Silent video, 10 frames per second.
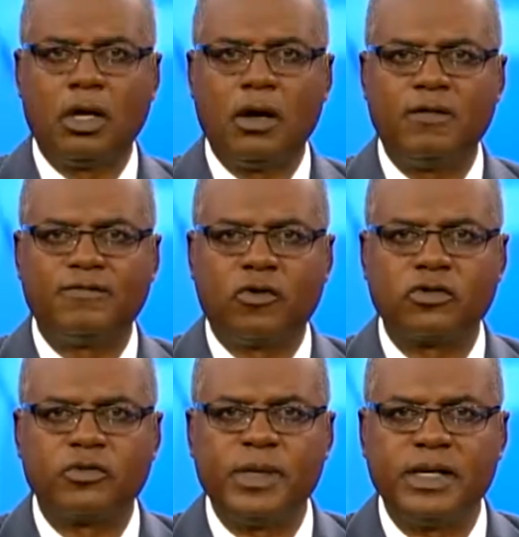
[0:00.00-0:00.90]
Law
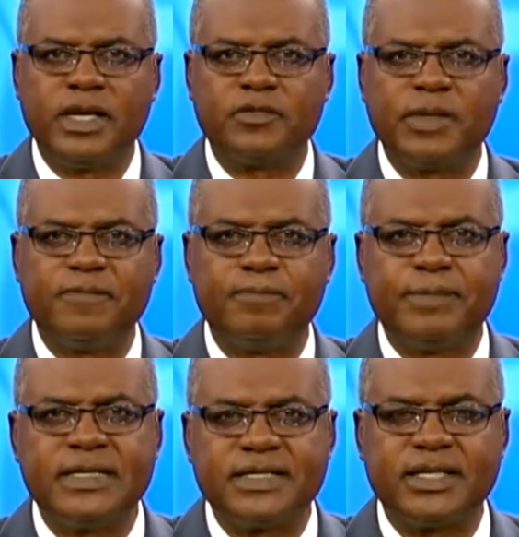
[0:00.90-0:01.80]
enforcement has been
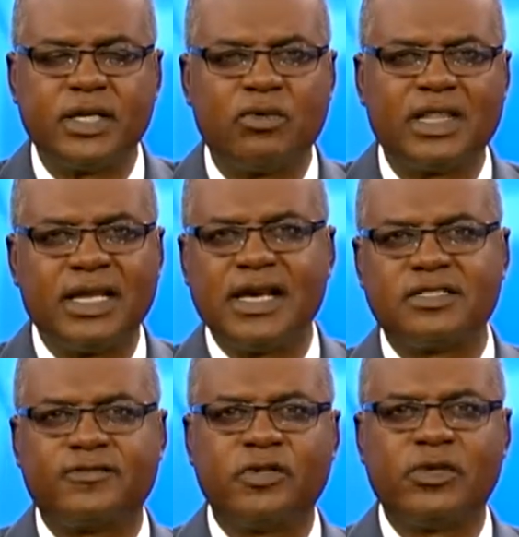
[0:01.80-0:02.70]
busy over the
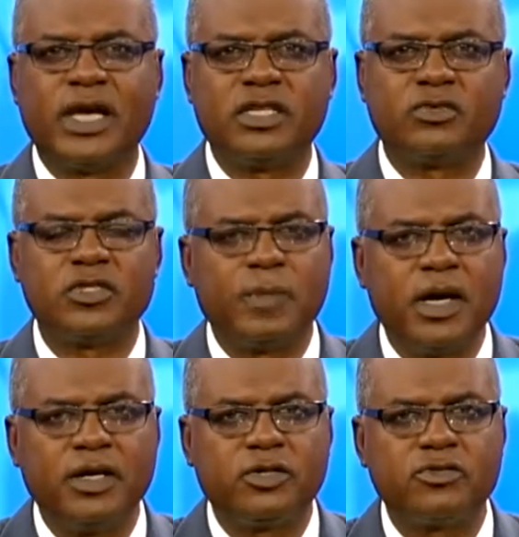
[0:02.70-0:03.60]
last few days
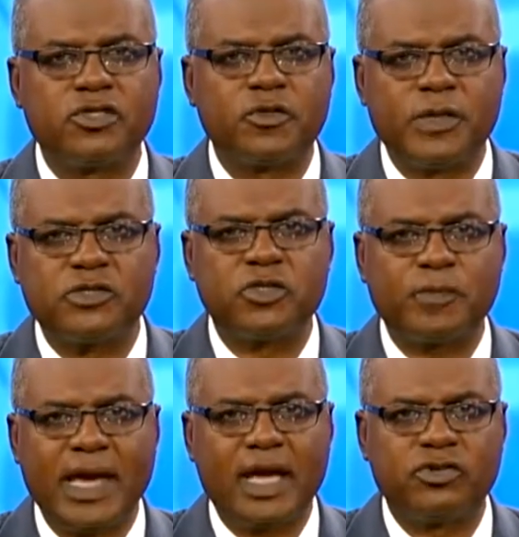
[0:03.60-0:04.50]
responding to
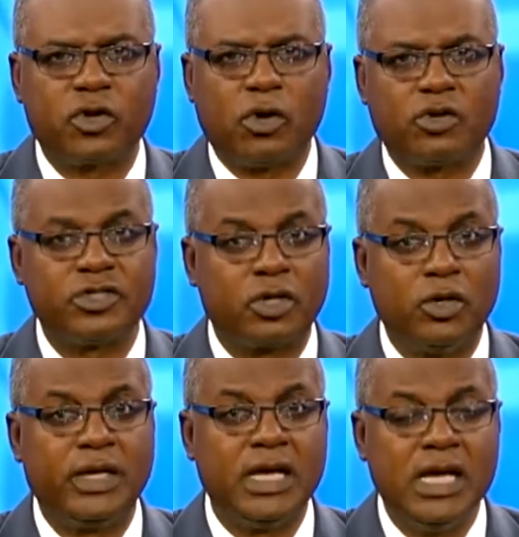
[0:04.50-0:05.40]
suspicious package calls,
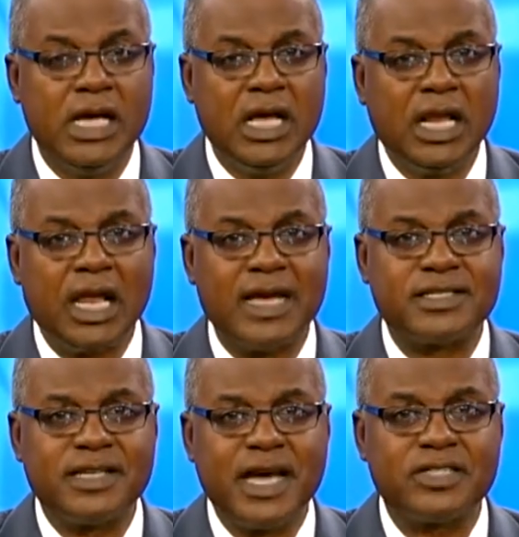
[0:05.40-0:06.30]
including
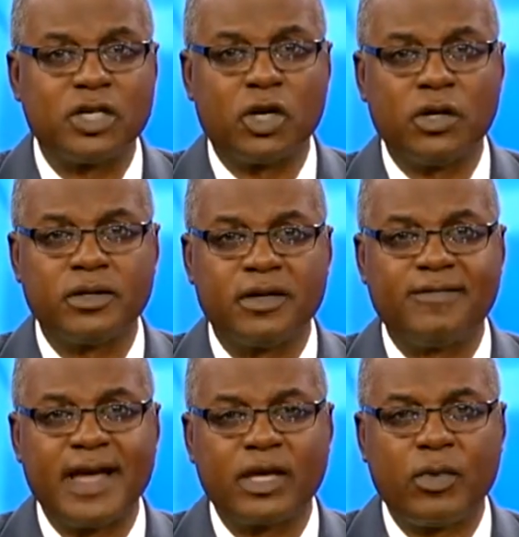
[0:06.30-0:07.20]
last night's alert
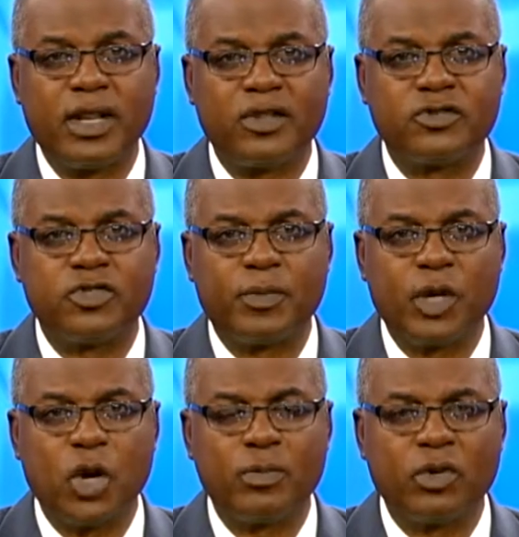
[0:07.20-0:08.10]
that evacuated the
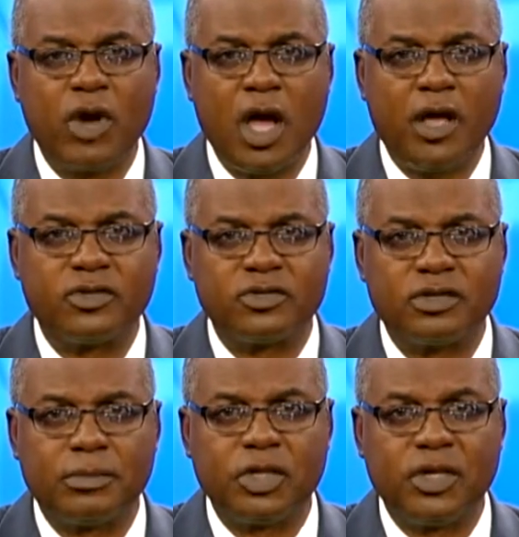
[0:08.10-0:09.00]
Superdome garage.
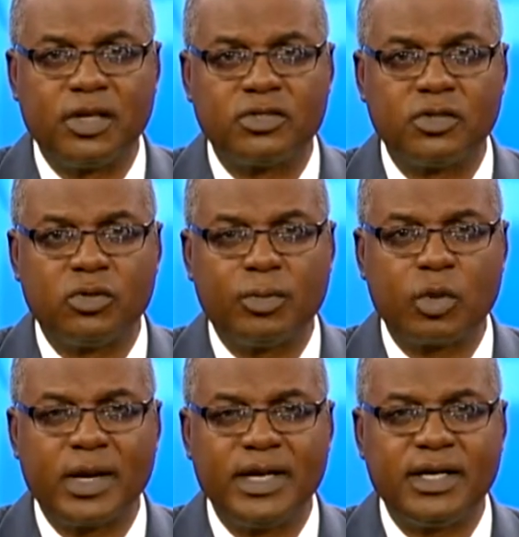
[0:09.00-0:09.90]
WDSU
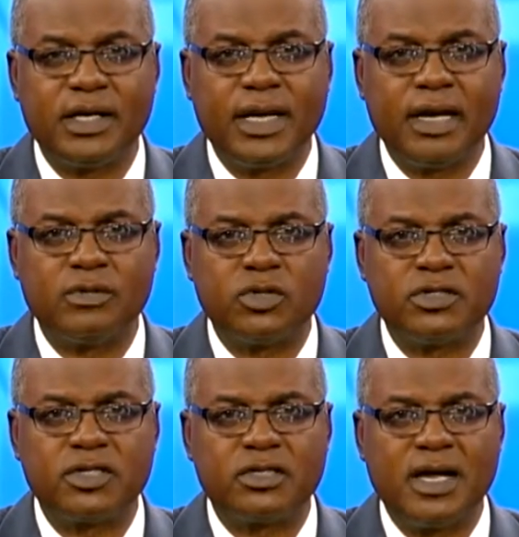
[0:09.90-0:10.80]
reporter Andy Cunningham
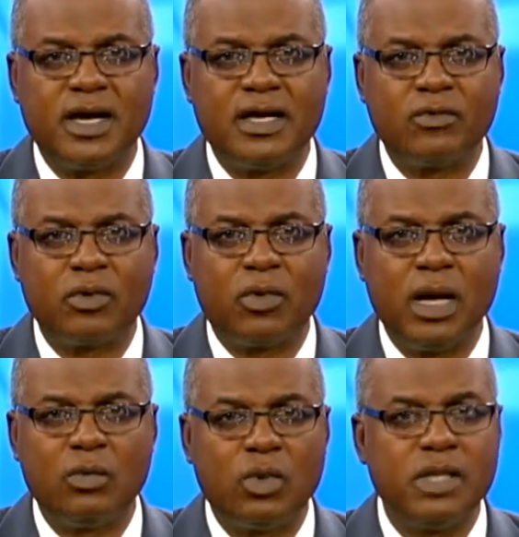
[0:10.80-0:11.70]
joins us live with
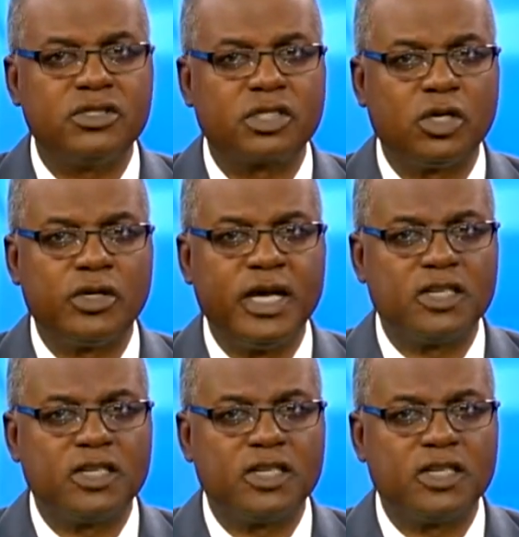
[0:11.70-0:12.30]
why one security